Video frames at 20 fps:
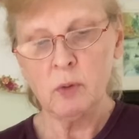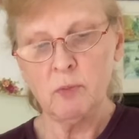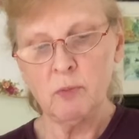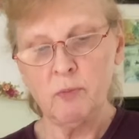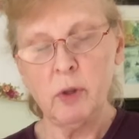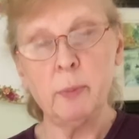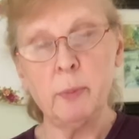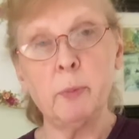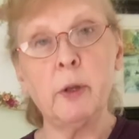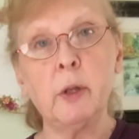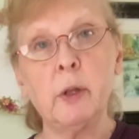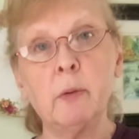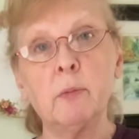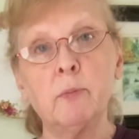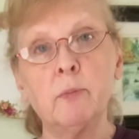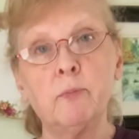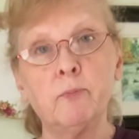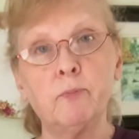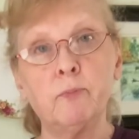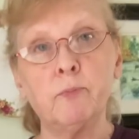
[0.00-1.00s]
flip it.
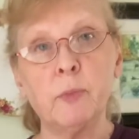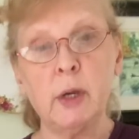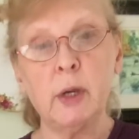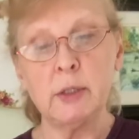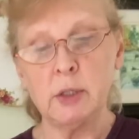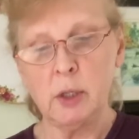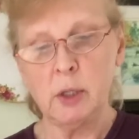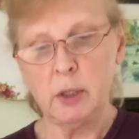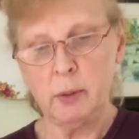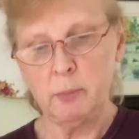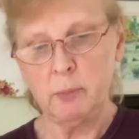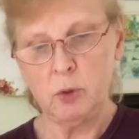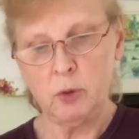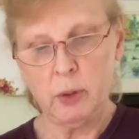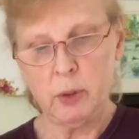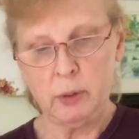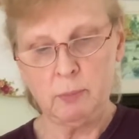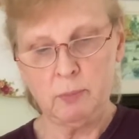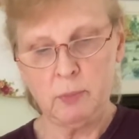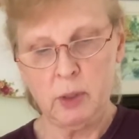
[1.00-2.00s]
That's all I'm
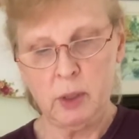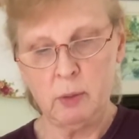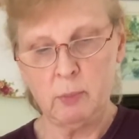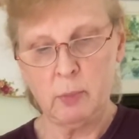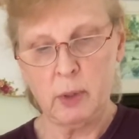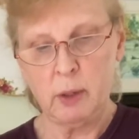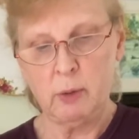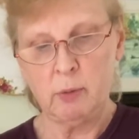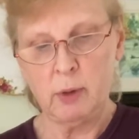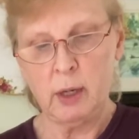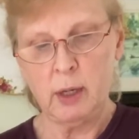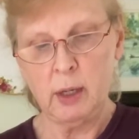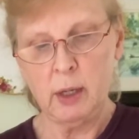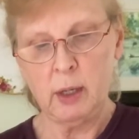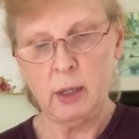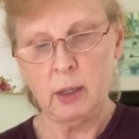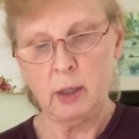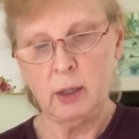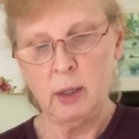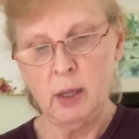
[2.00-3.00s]
doing in my right
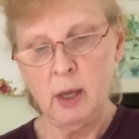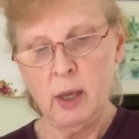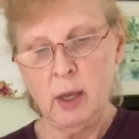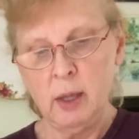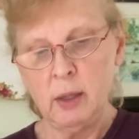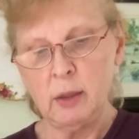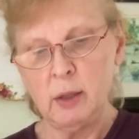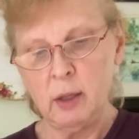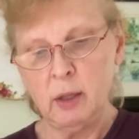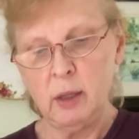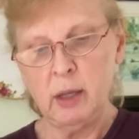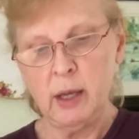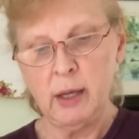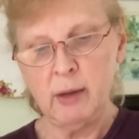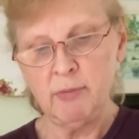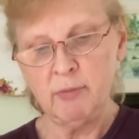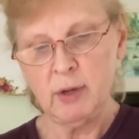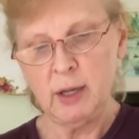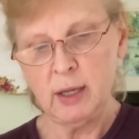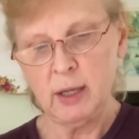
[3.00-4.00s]
hand. The
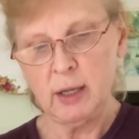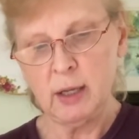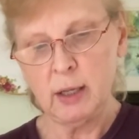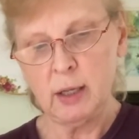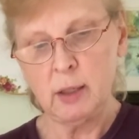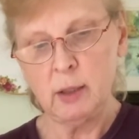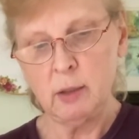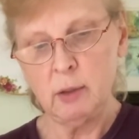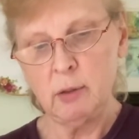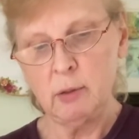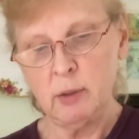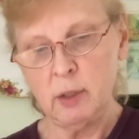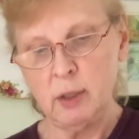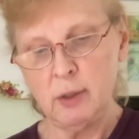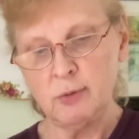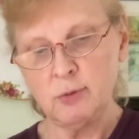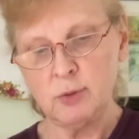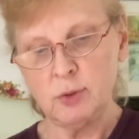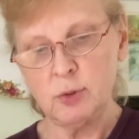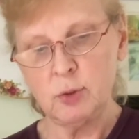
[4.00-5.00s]
left hand
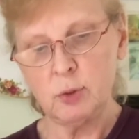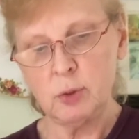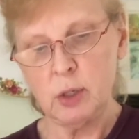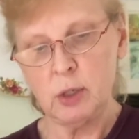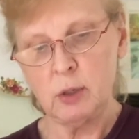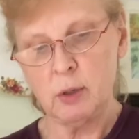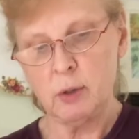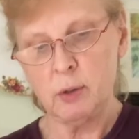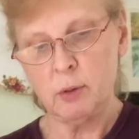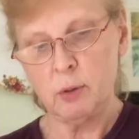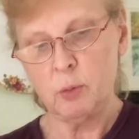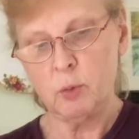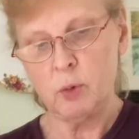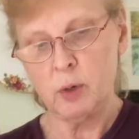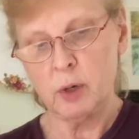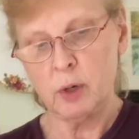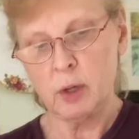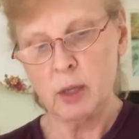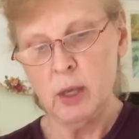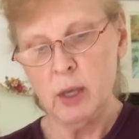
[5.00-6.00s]
is doing all the
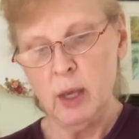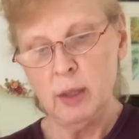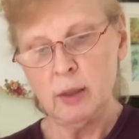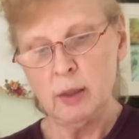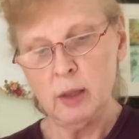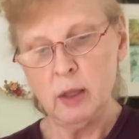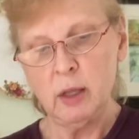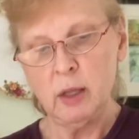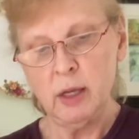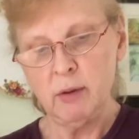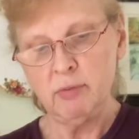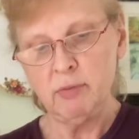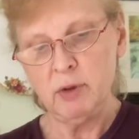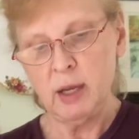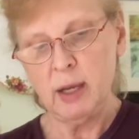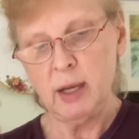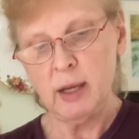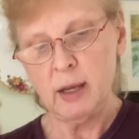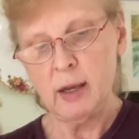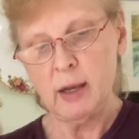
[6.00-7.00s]
work. The left
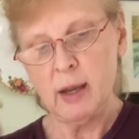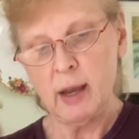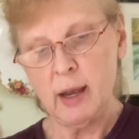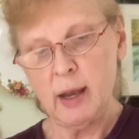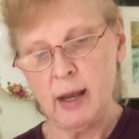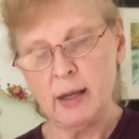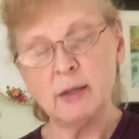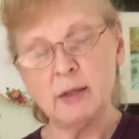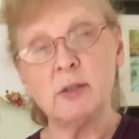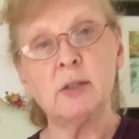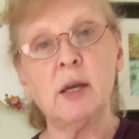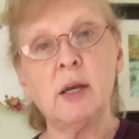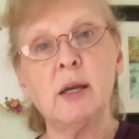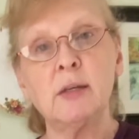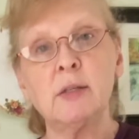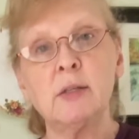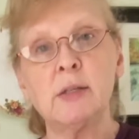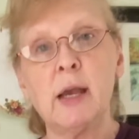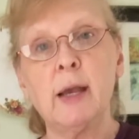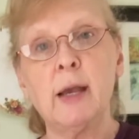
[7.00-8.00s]
hand acts
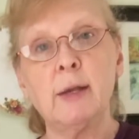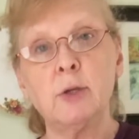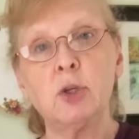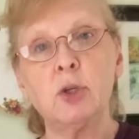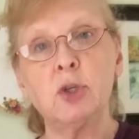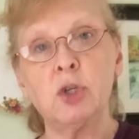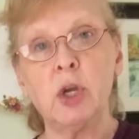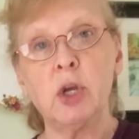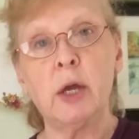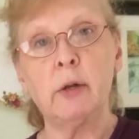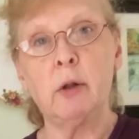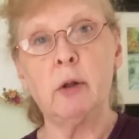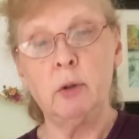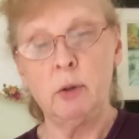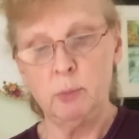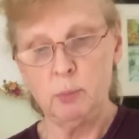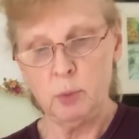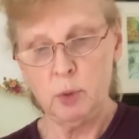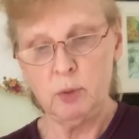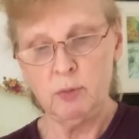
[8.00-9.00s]
as a shuttle,
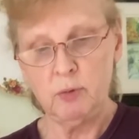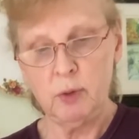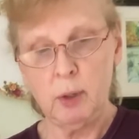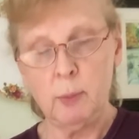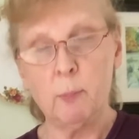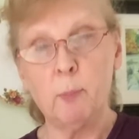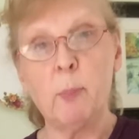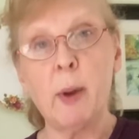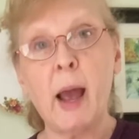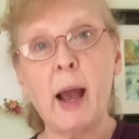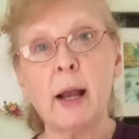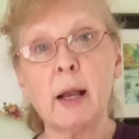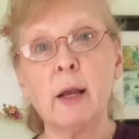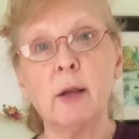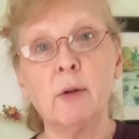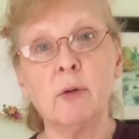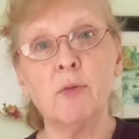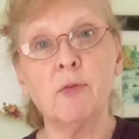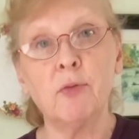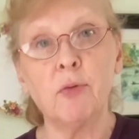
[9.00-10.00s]
moving back
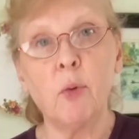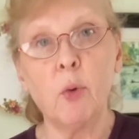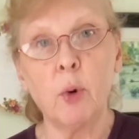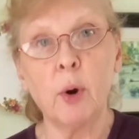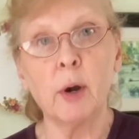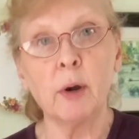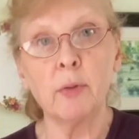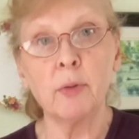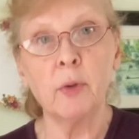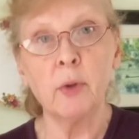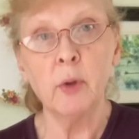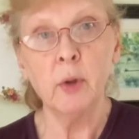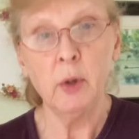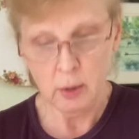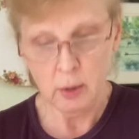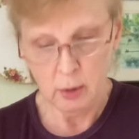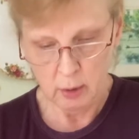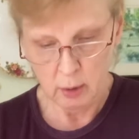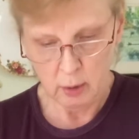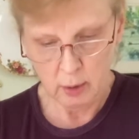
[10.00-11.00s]
and forth
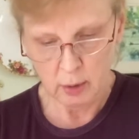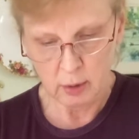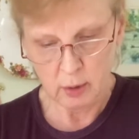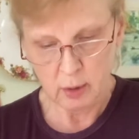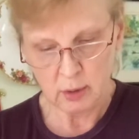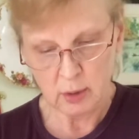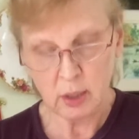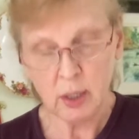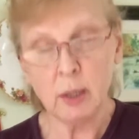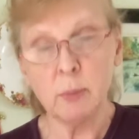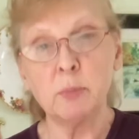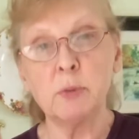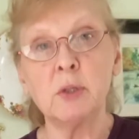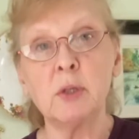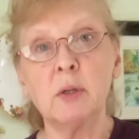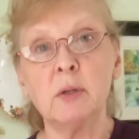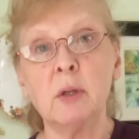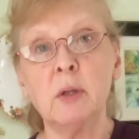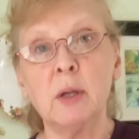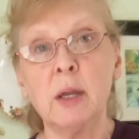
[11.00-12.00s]
on the tips
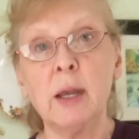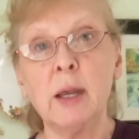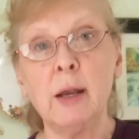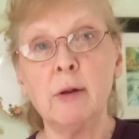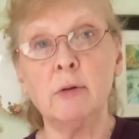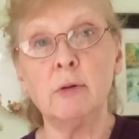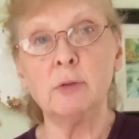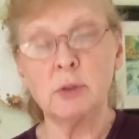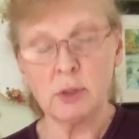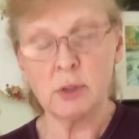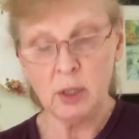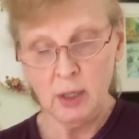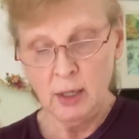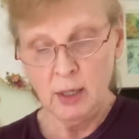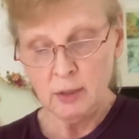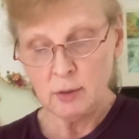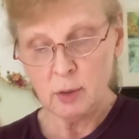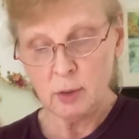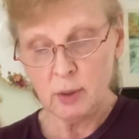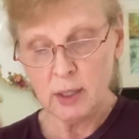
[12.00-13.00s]
of the needles.
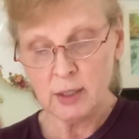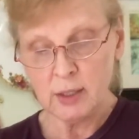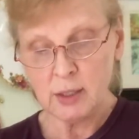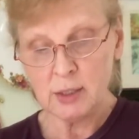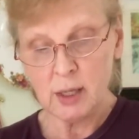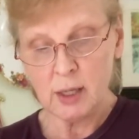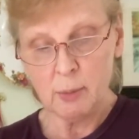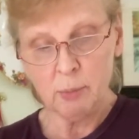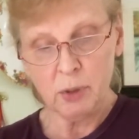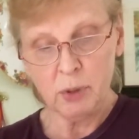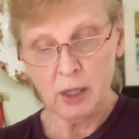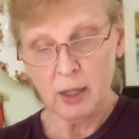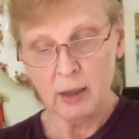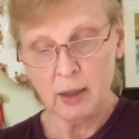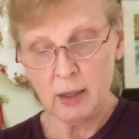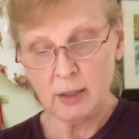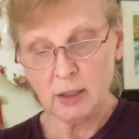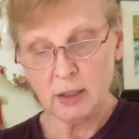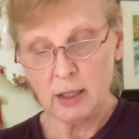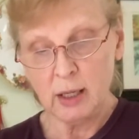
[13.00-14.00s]
So that's something
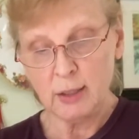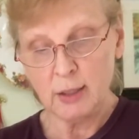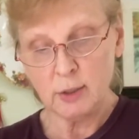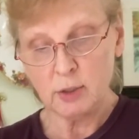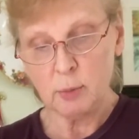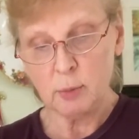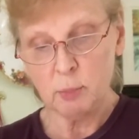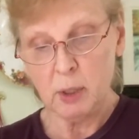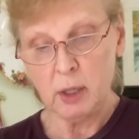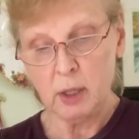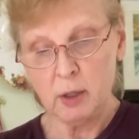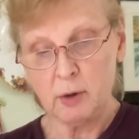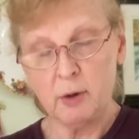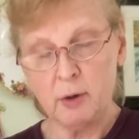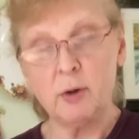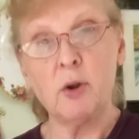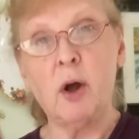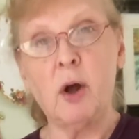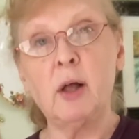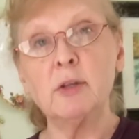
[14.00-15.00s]
that needs to be
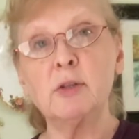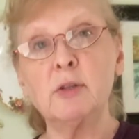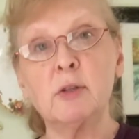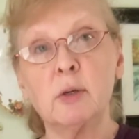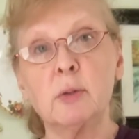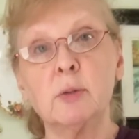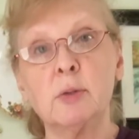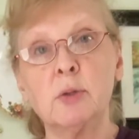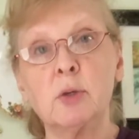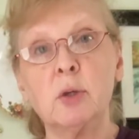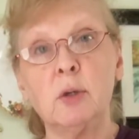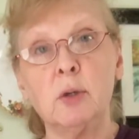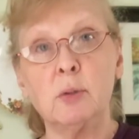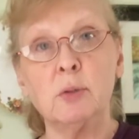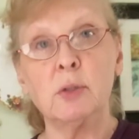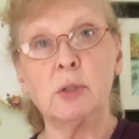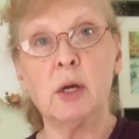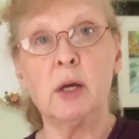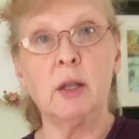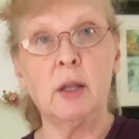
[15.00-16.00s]
learned also, is to
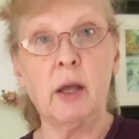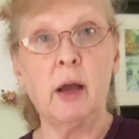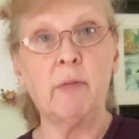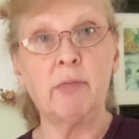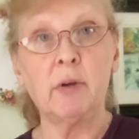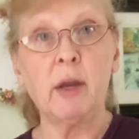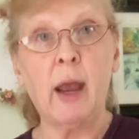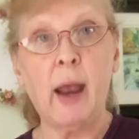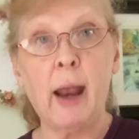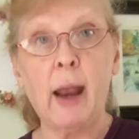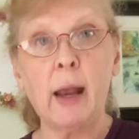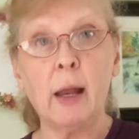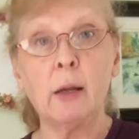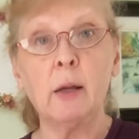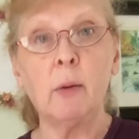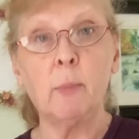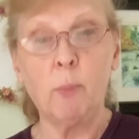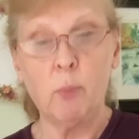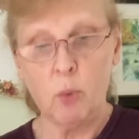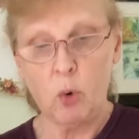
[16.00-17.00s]
use that left
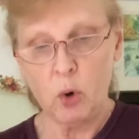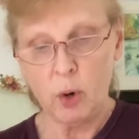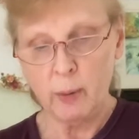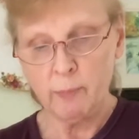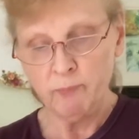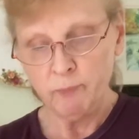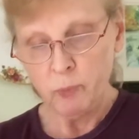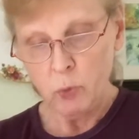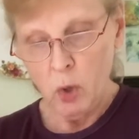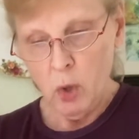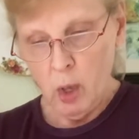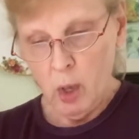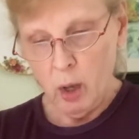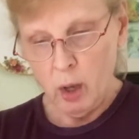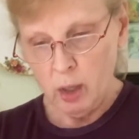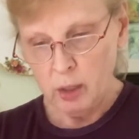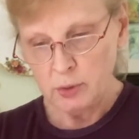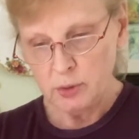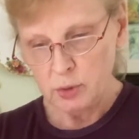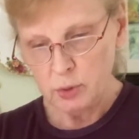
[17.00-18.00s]
hand more.
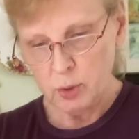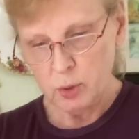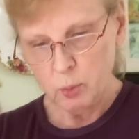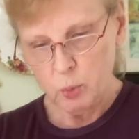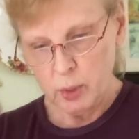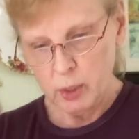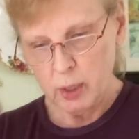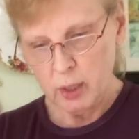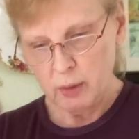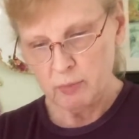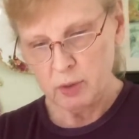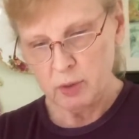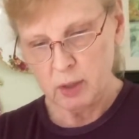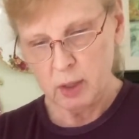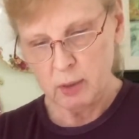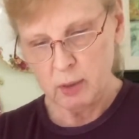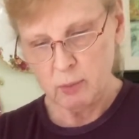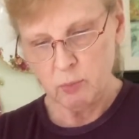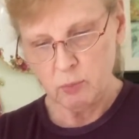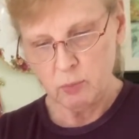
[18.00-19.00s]
Also, whenever
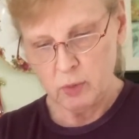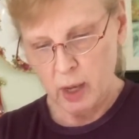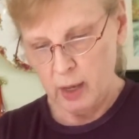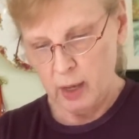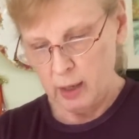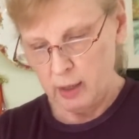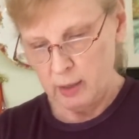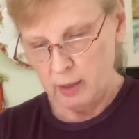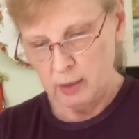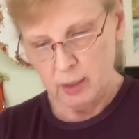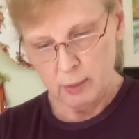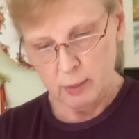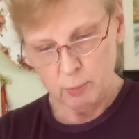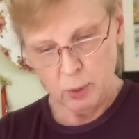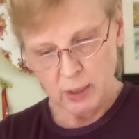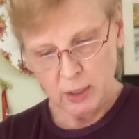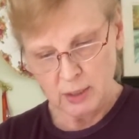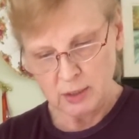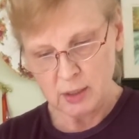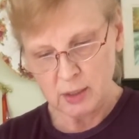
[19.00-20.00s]
the knit
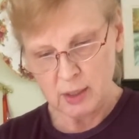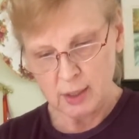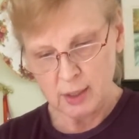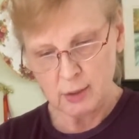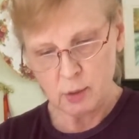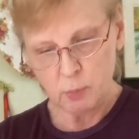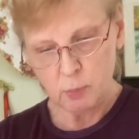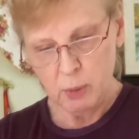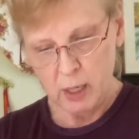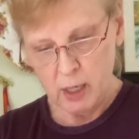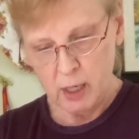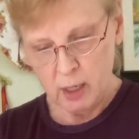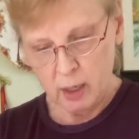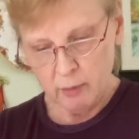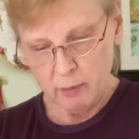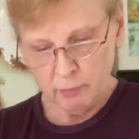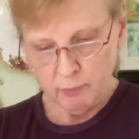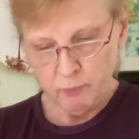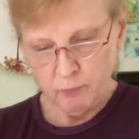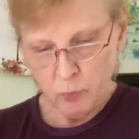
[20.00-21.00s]
piece gets big enough,
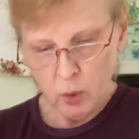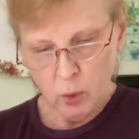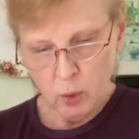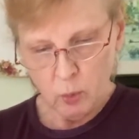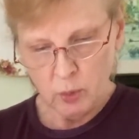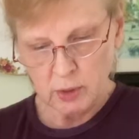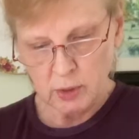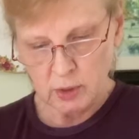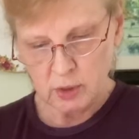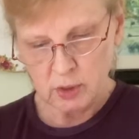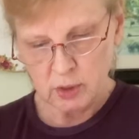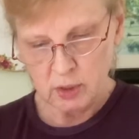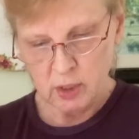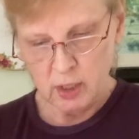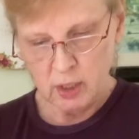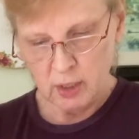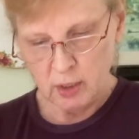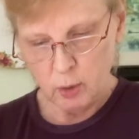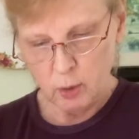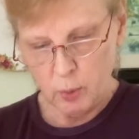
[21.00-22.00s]
what's
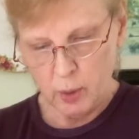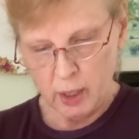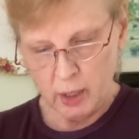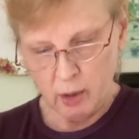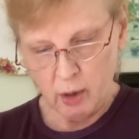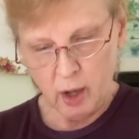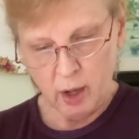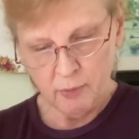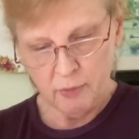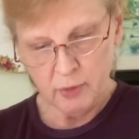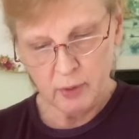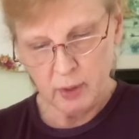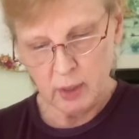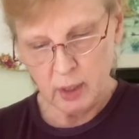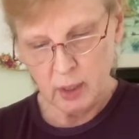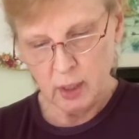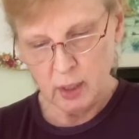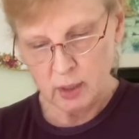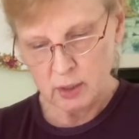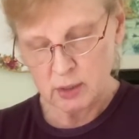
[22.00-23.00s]
done quite often
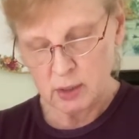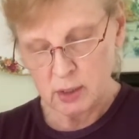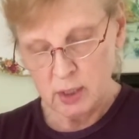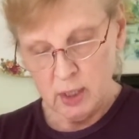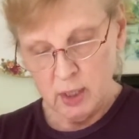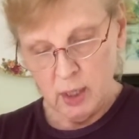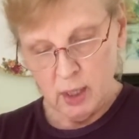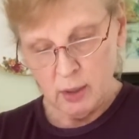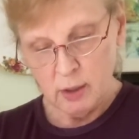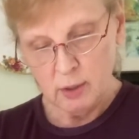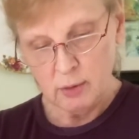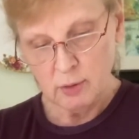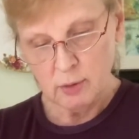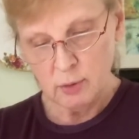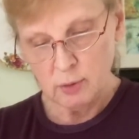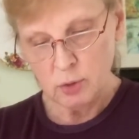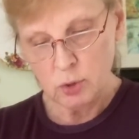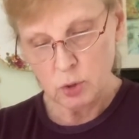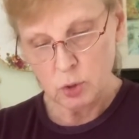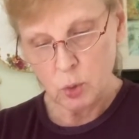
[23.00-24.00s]
is there's a
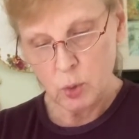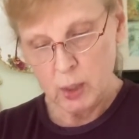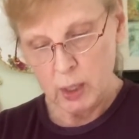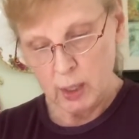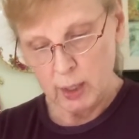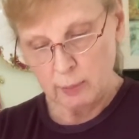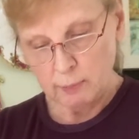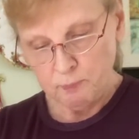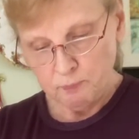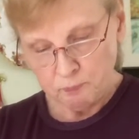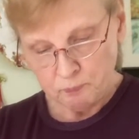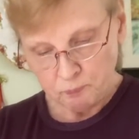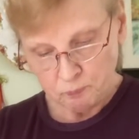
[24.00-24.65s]
string